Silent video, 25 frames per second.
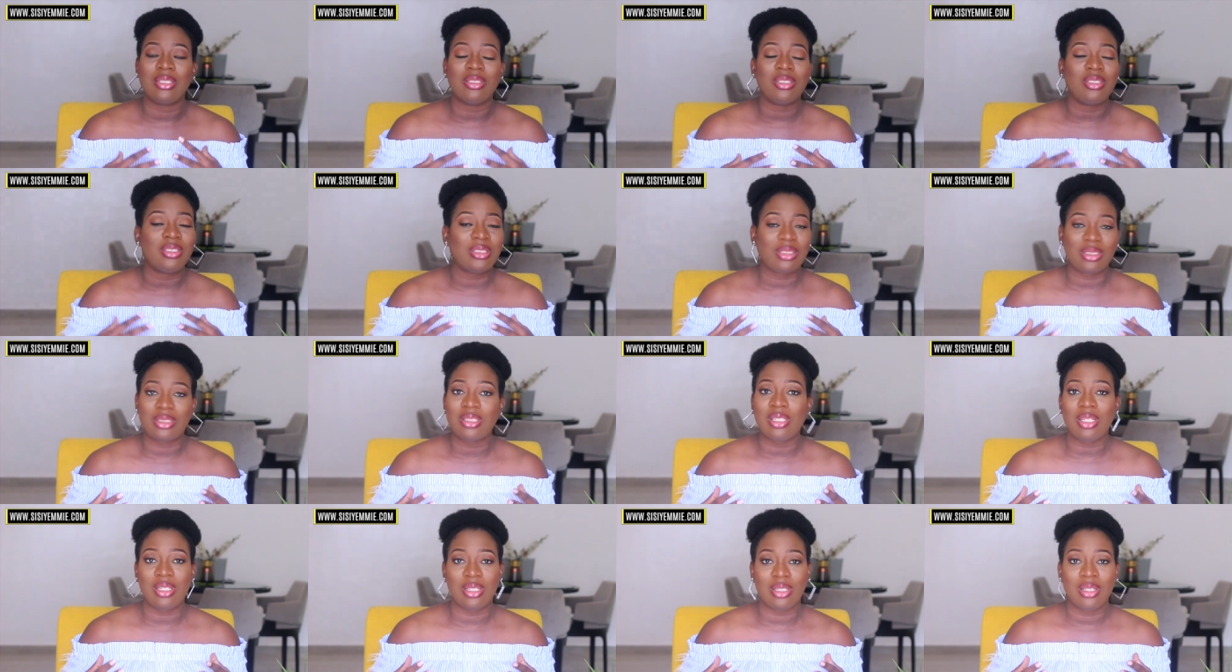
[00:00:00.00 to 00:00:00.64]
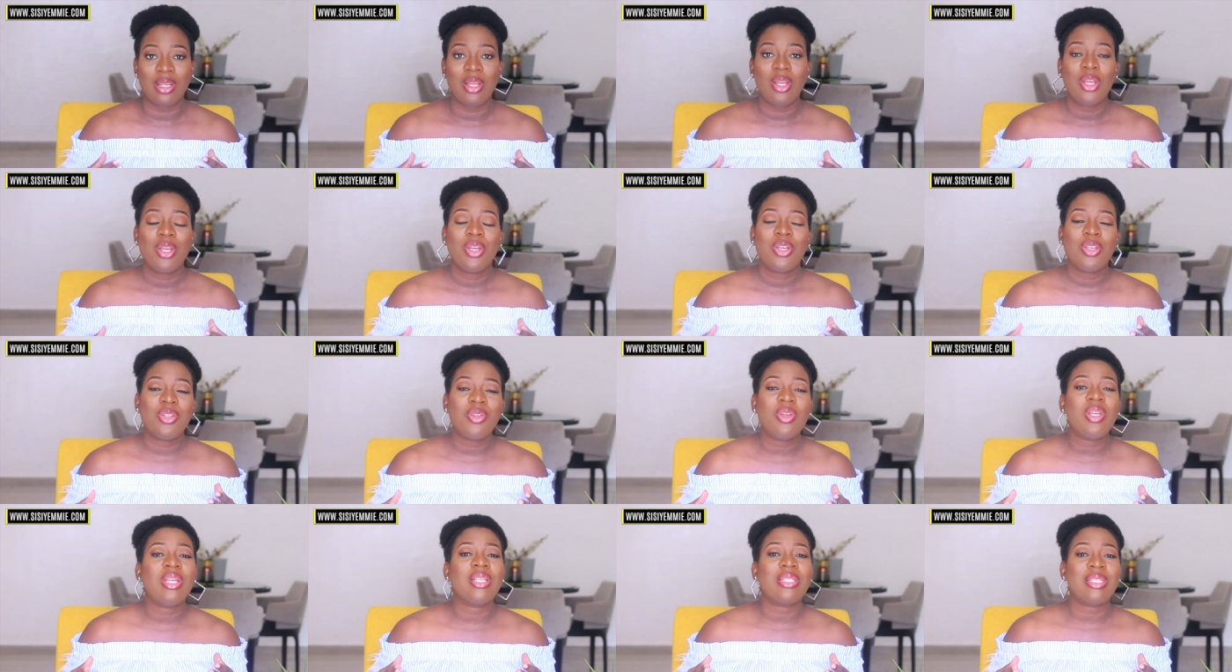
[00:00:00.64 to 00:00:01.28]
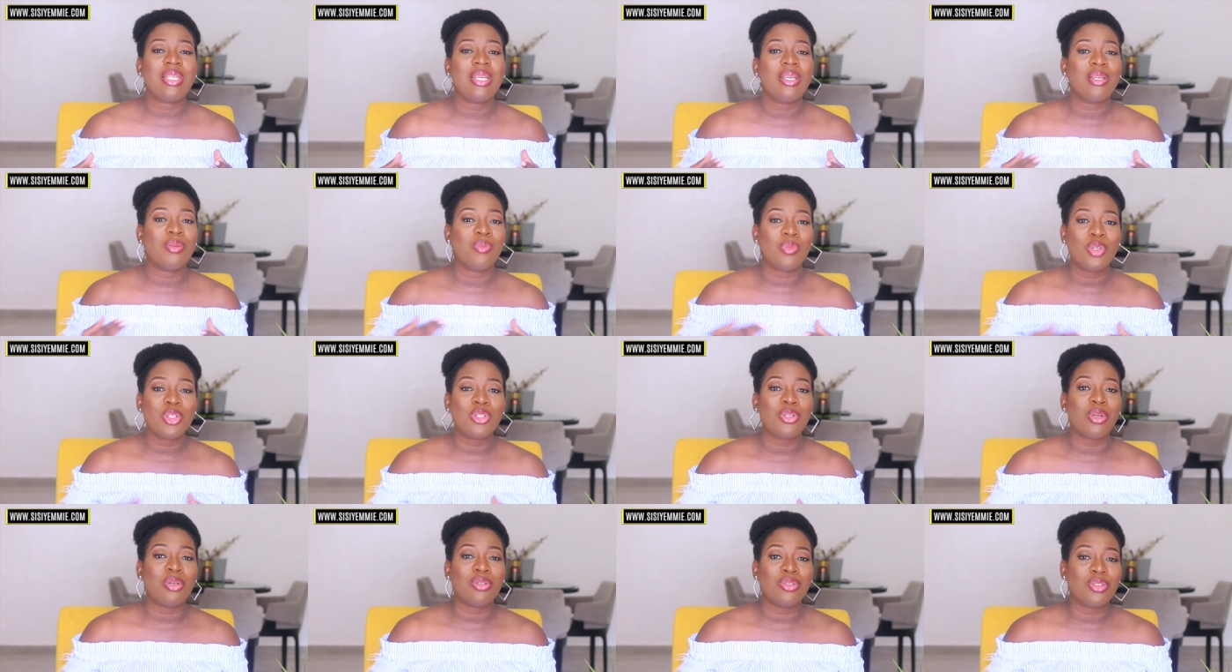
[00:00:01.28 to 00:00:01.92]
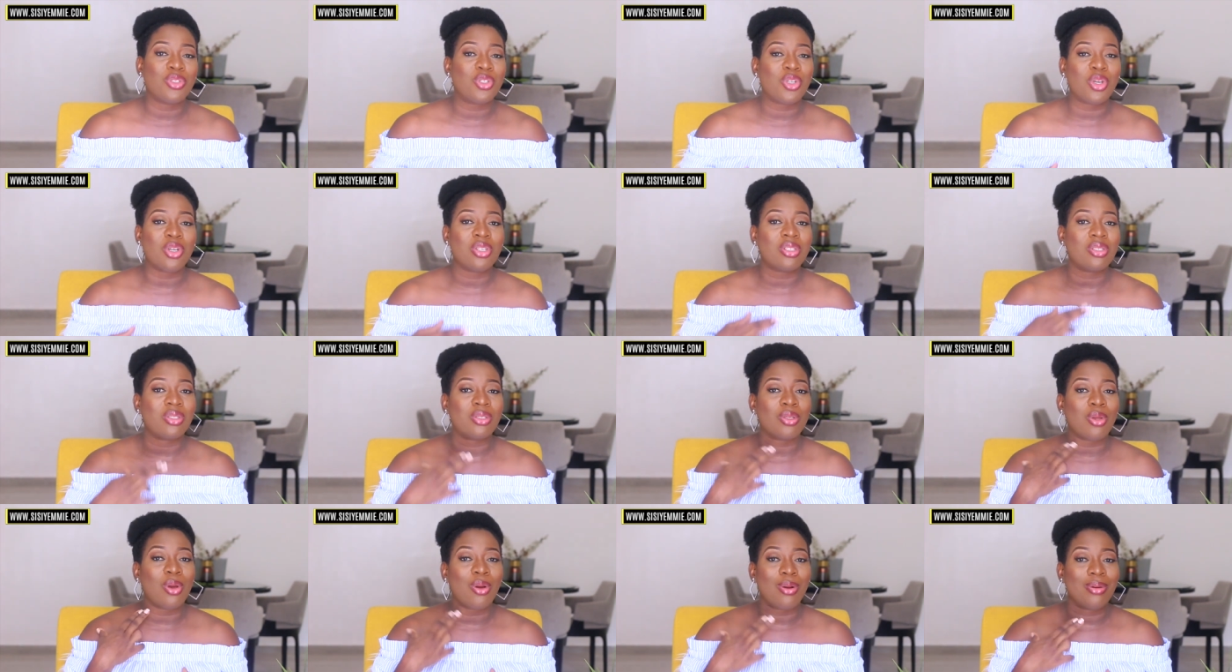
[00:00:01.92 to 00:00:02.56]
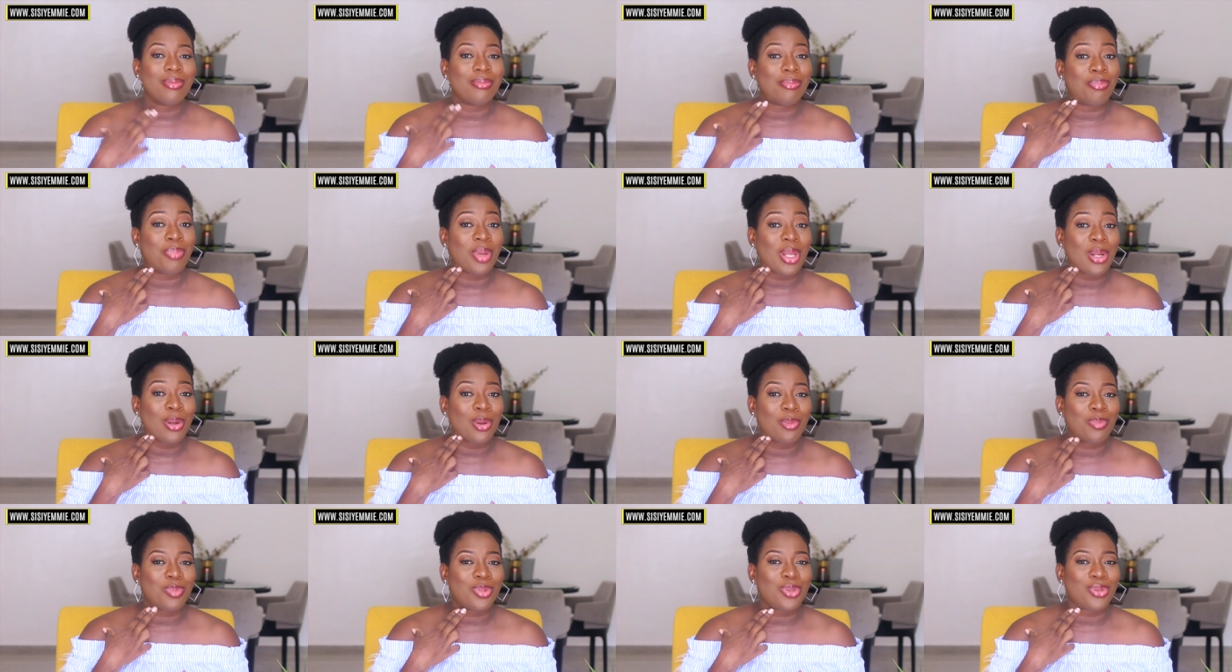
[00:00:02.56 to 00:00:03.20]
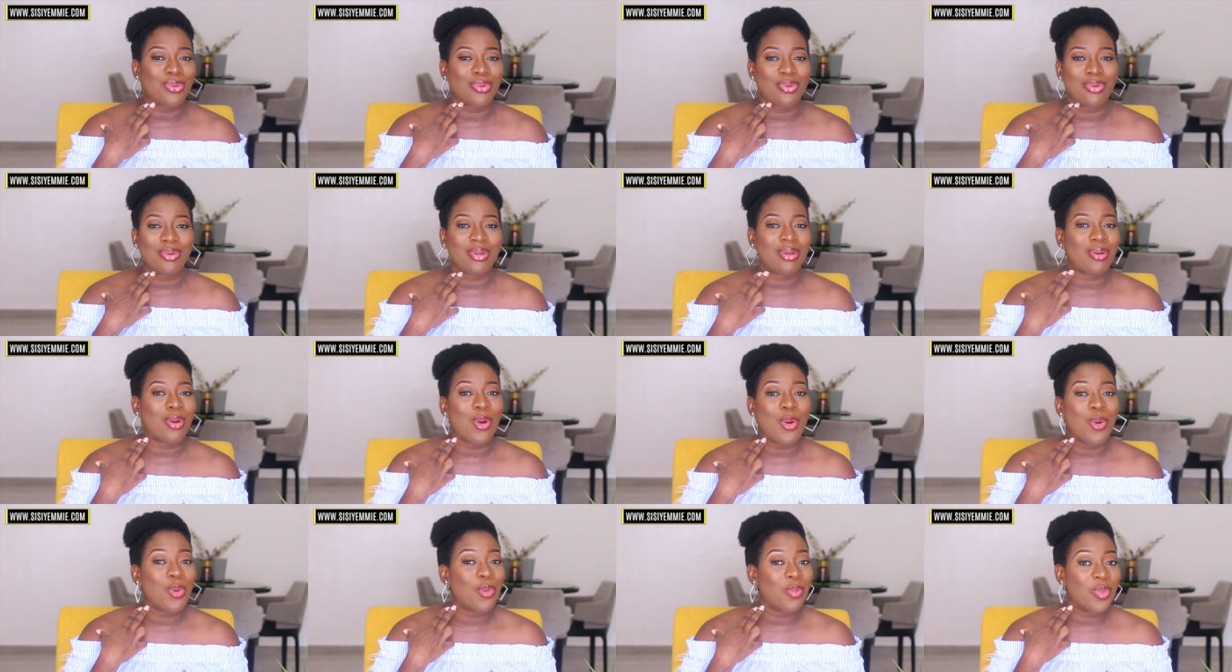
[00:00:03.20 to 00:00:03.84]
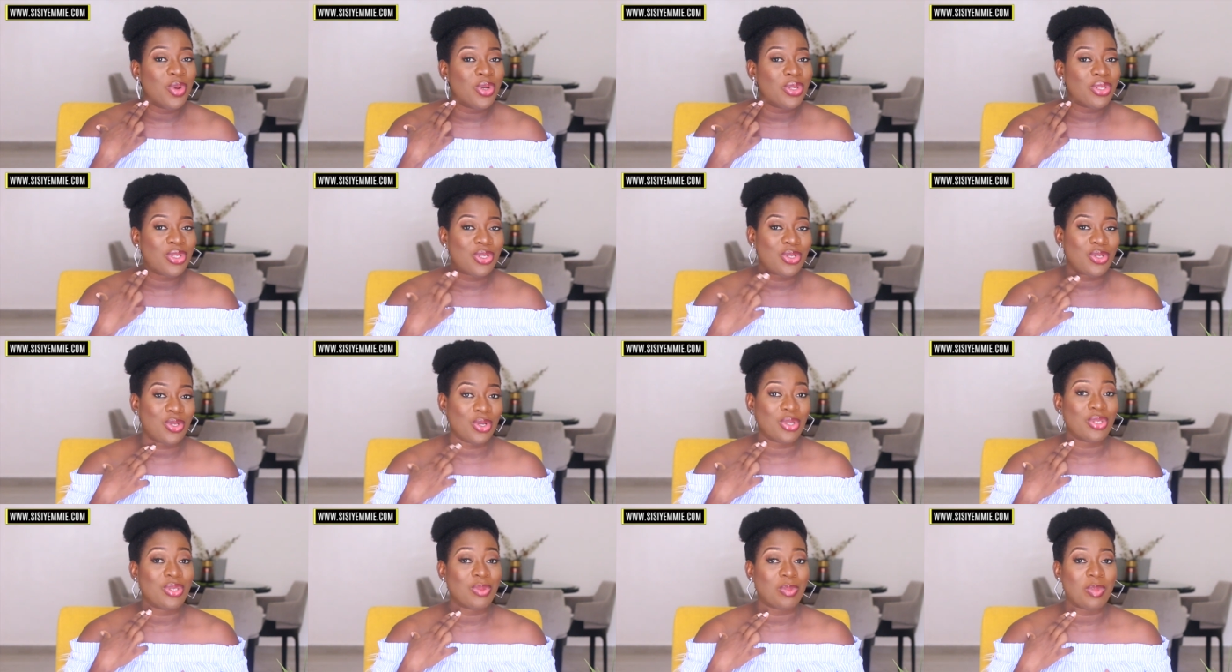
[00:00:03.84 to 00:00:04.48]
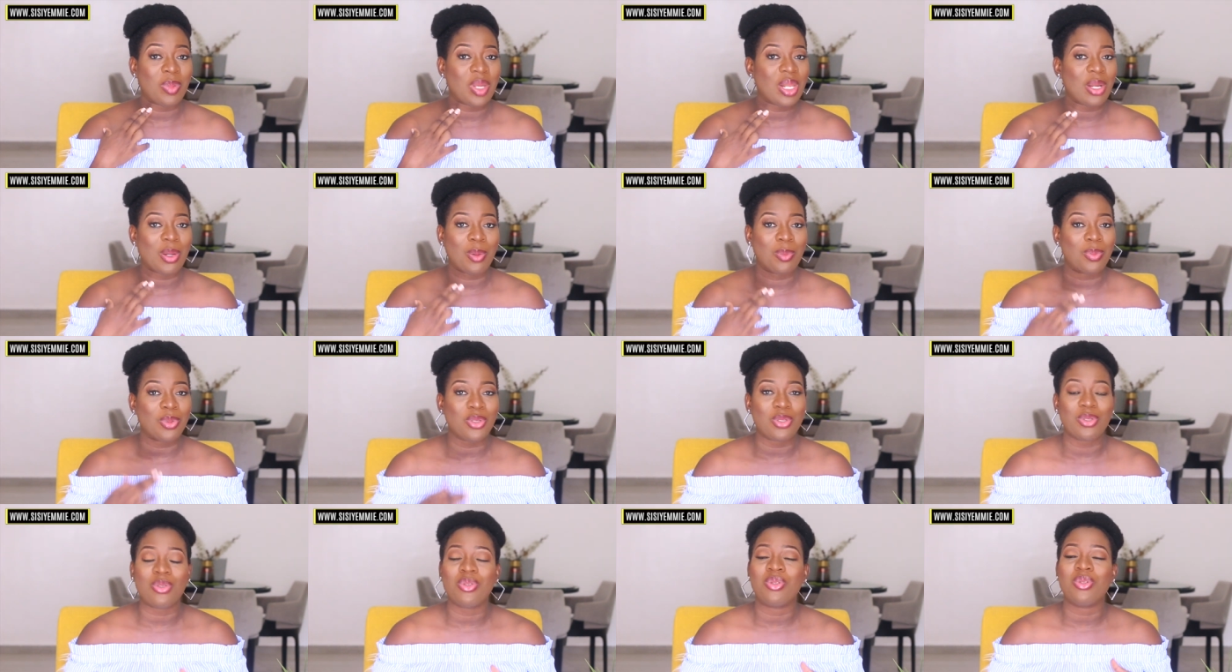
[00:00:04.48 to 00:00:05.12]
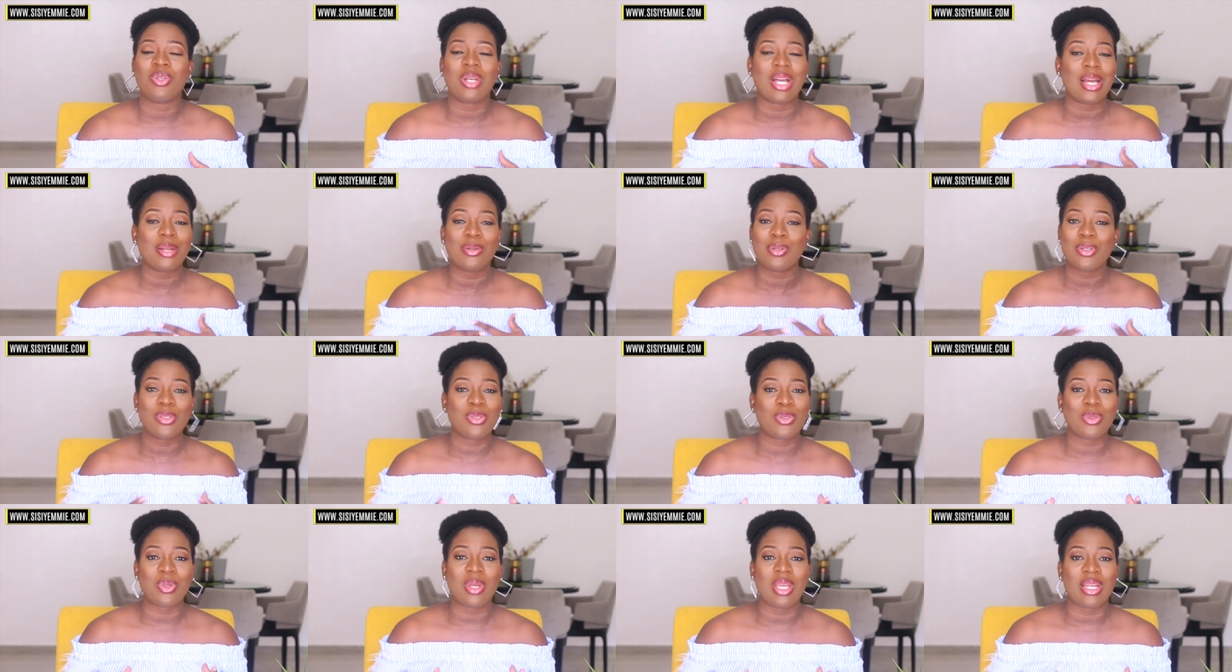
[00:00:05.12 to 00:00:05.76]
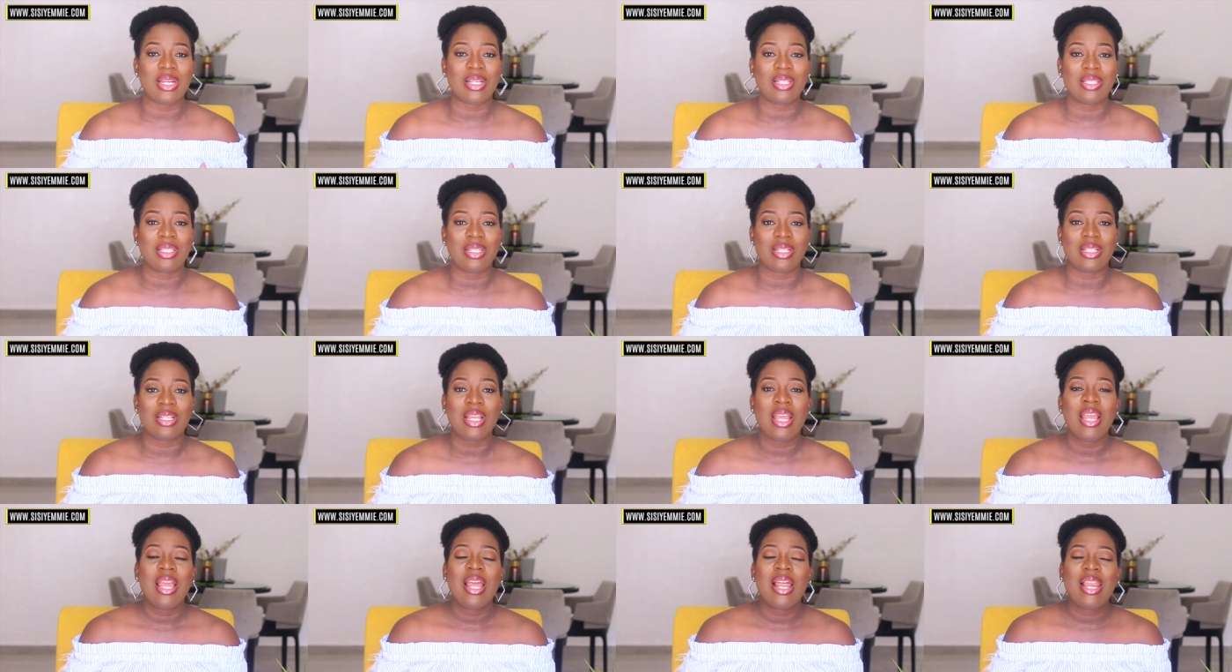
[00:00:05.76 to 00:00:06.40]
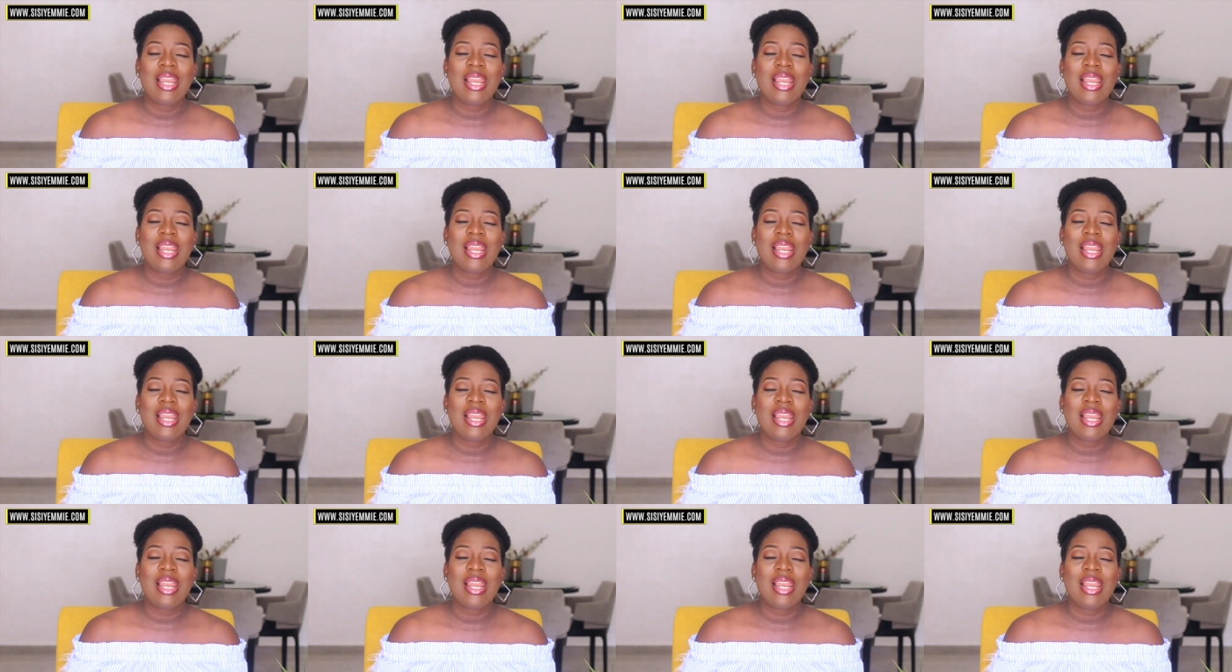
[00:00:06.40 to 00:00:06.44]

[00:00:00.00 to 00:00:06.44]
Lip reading: You see, you know, they say emotions just bellop you, hormones just bellop you, you cannot do anything.